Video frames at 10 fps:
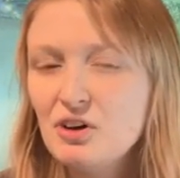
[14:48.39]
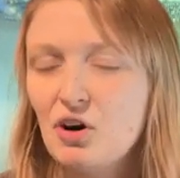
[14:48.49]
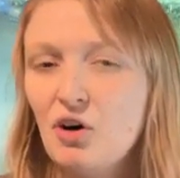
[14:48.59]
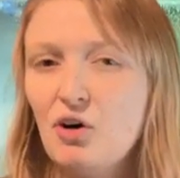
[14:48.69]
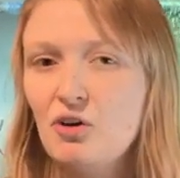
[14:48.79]

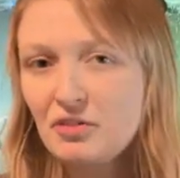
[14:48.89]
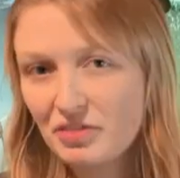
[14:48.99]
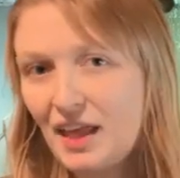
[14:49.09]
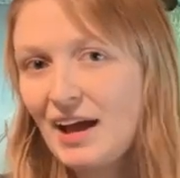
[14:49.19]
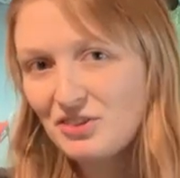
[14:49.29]
or
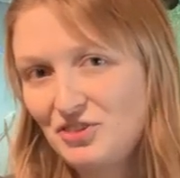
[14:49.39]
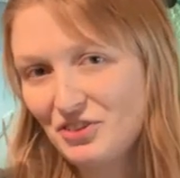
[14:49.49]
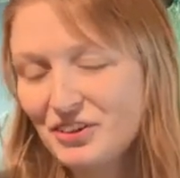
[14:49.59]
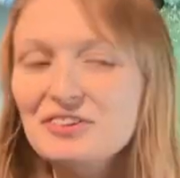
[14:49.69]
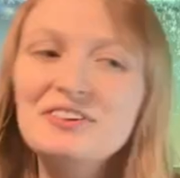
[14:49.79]

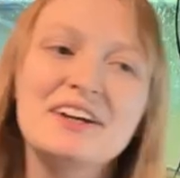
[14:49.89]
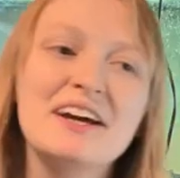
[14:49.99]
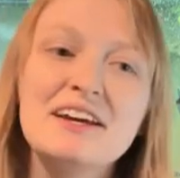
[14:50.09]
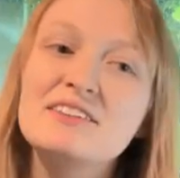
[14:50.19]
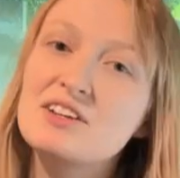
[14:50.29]
natural
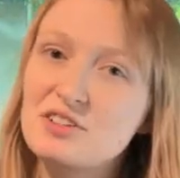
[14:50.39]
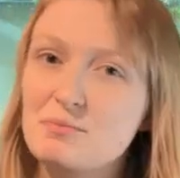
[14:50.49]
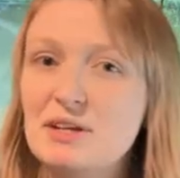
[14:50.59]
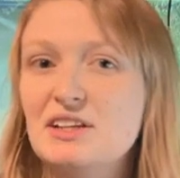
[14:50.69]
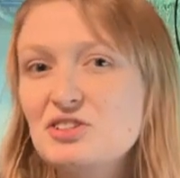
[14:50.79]
doesn't
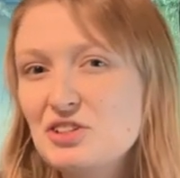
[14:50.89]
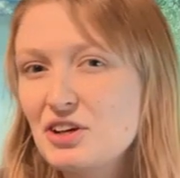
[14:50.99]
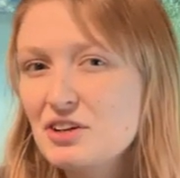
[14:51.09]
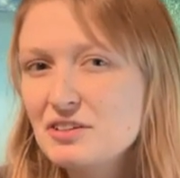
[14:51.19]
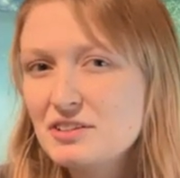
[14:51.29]
mean it's
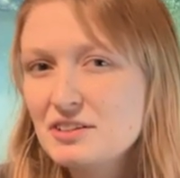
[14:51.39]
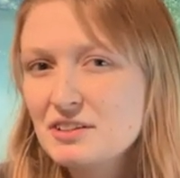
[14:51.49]
good.